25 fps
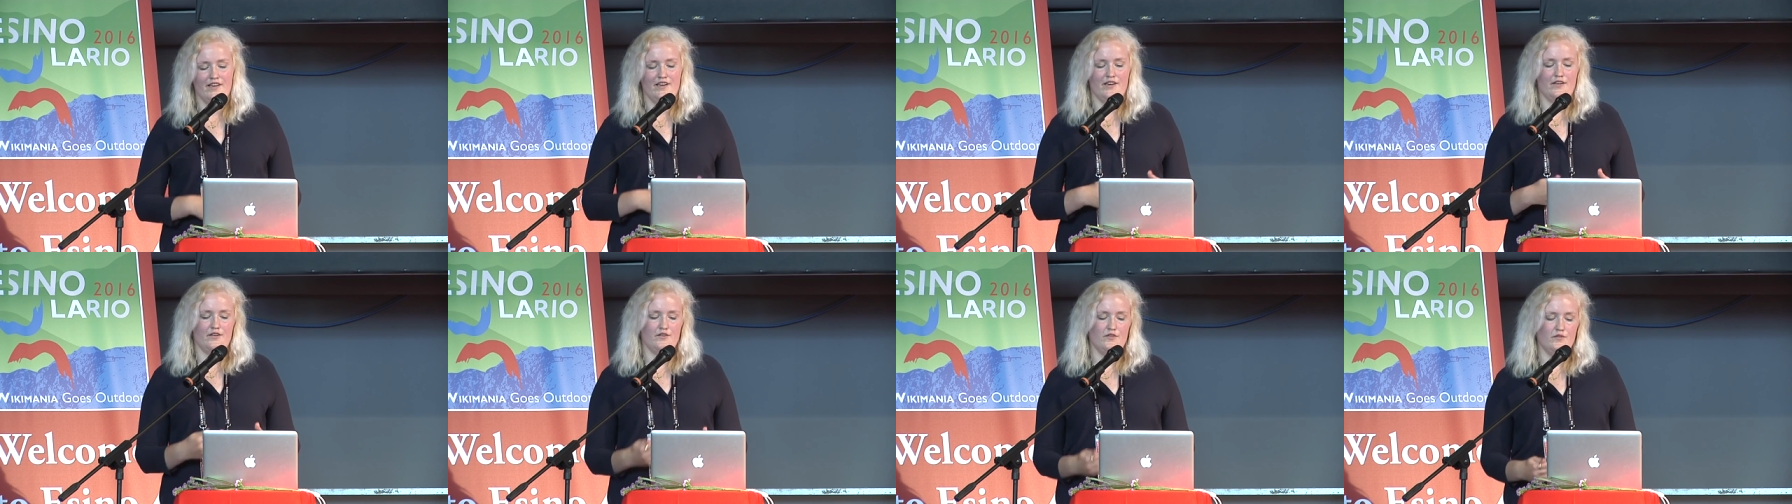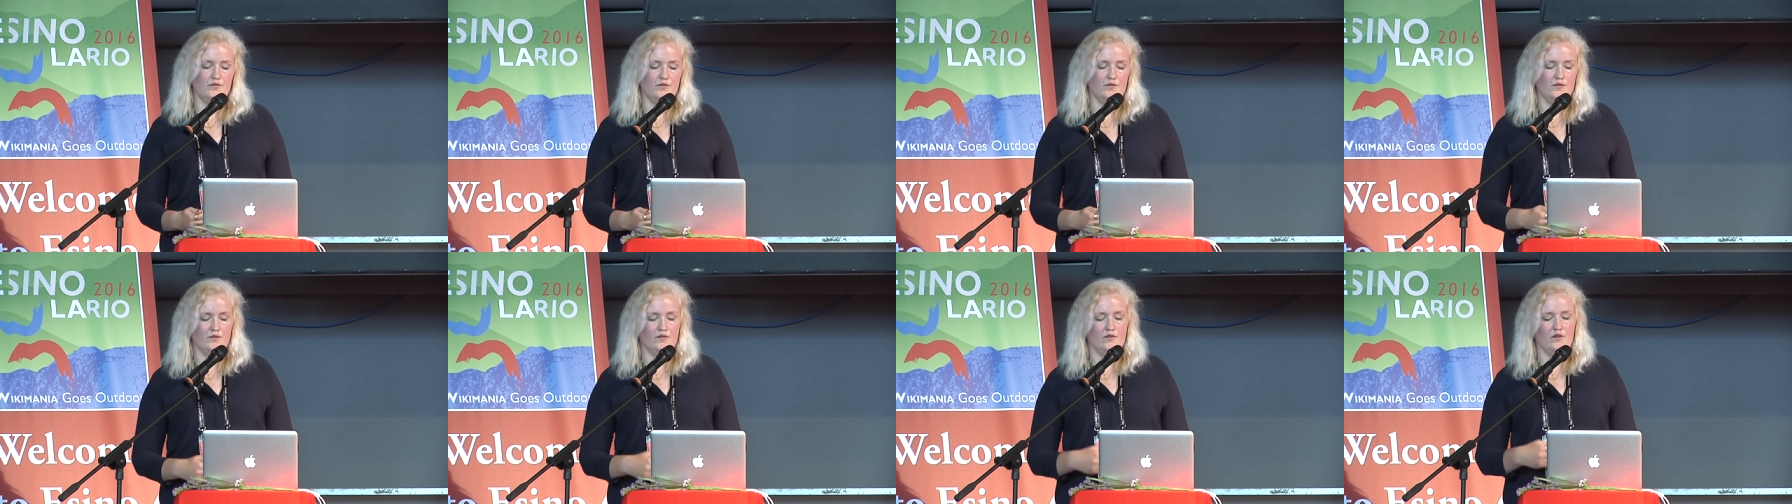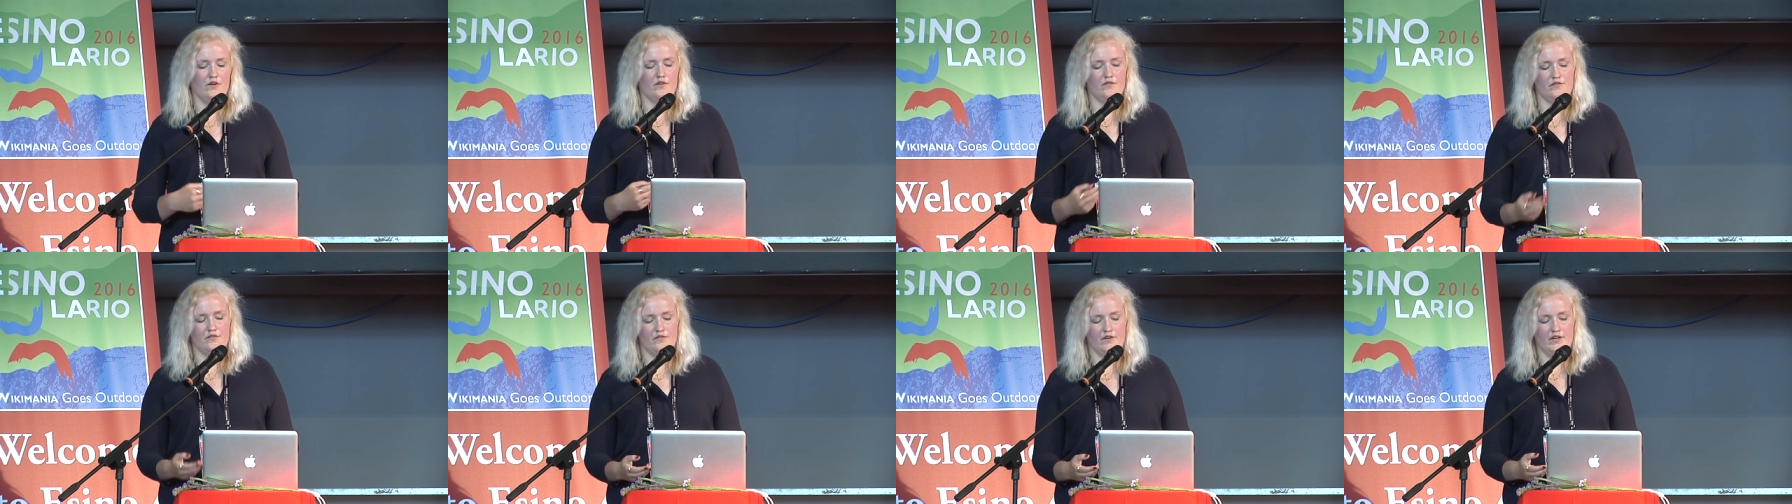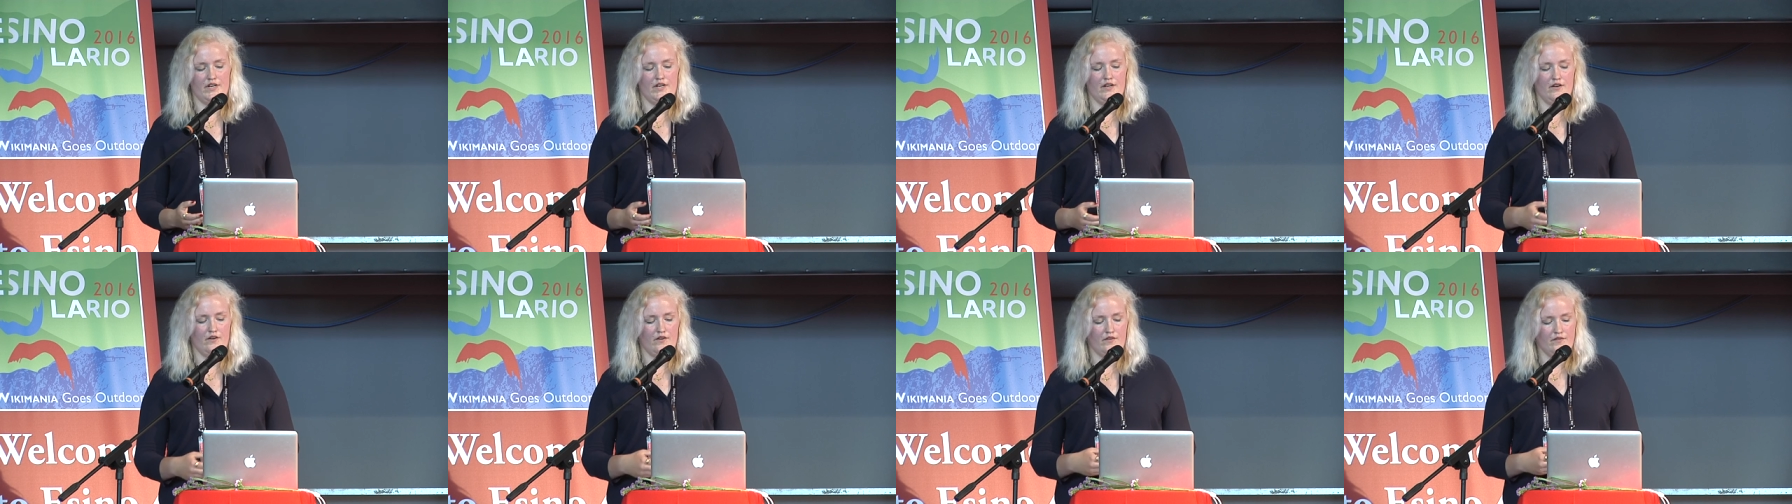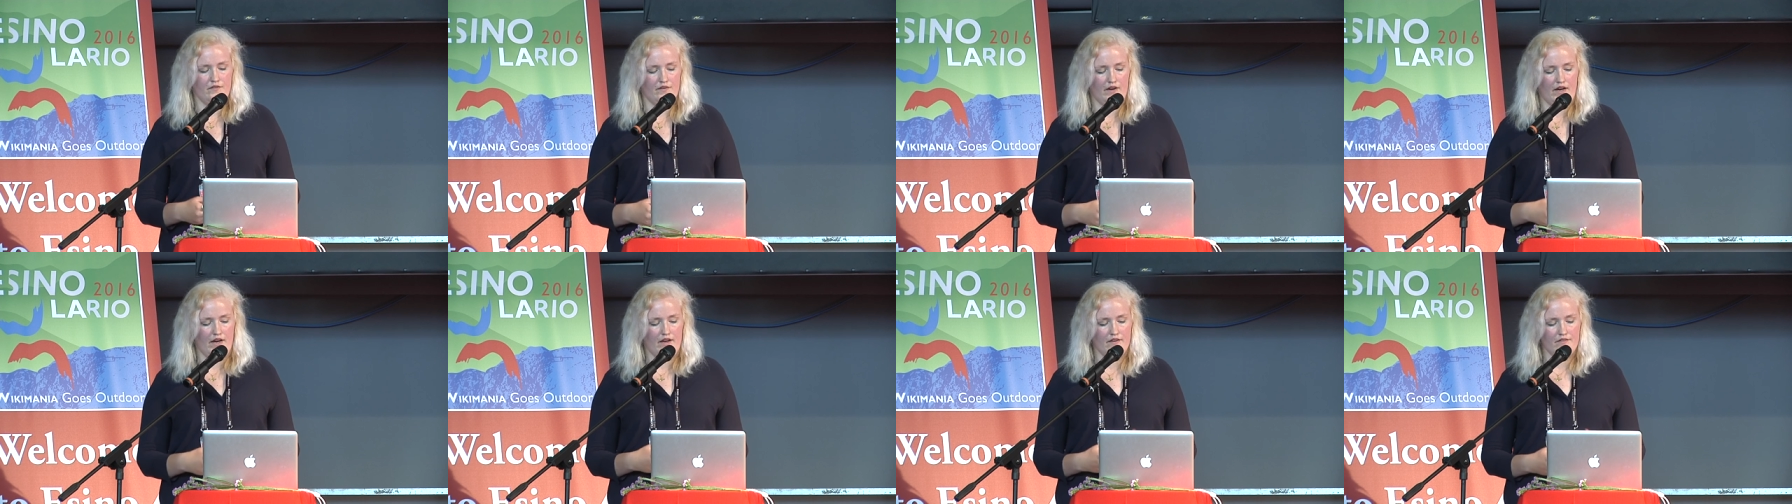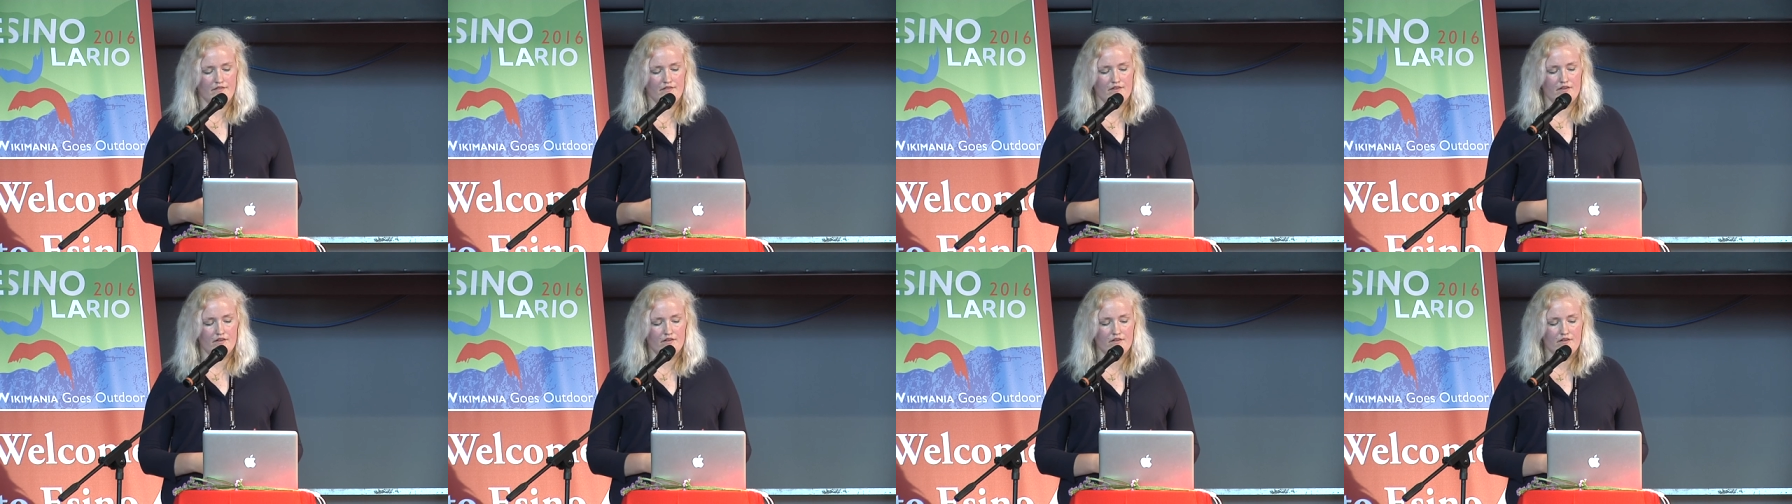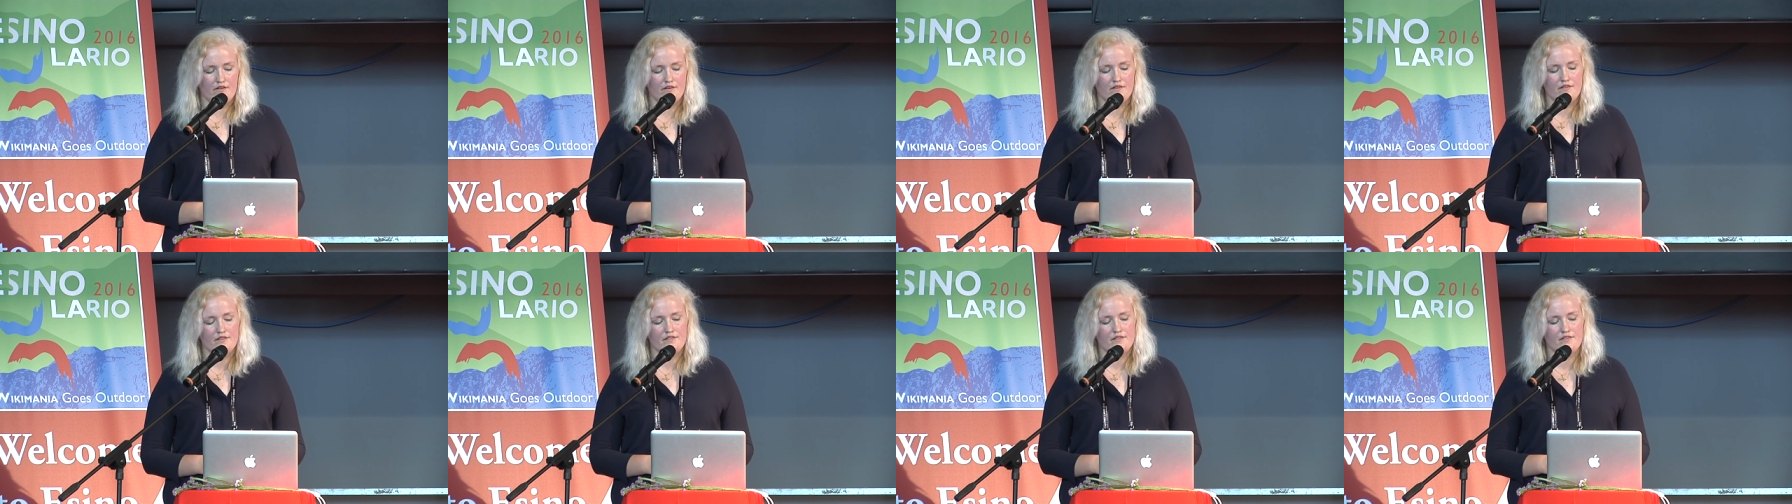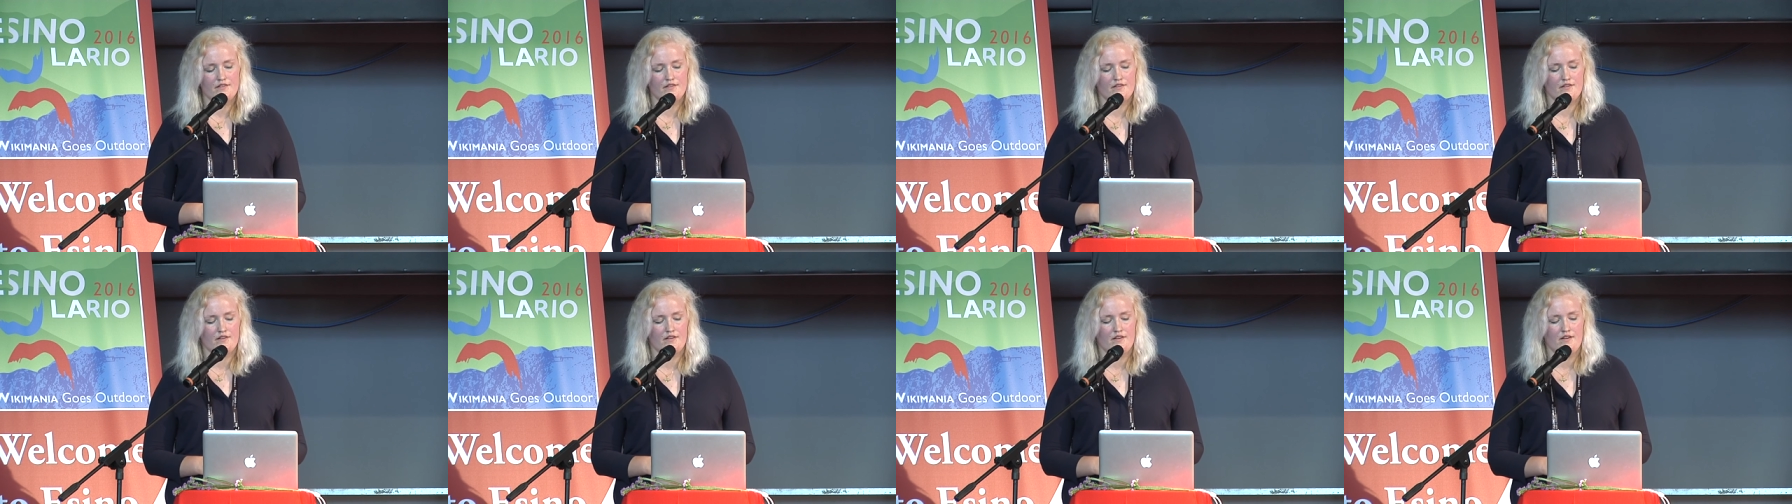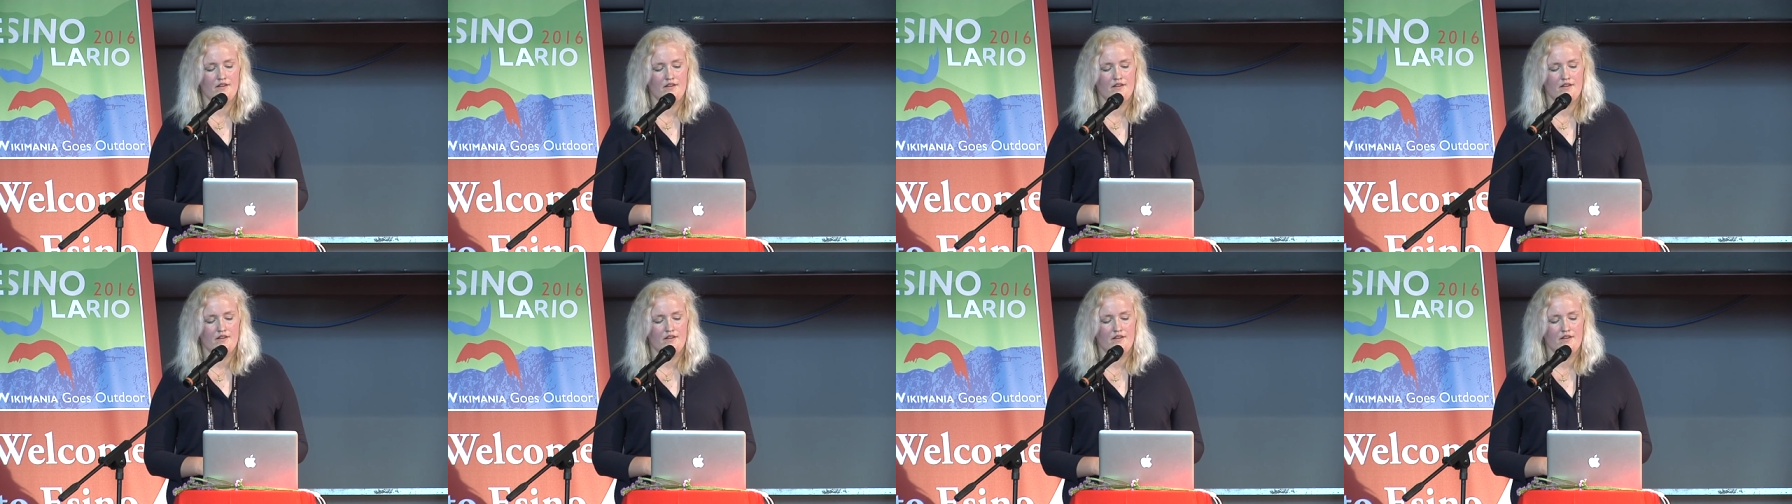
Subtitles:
in 2 or 3 or 5 years.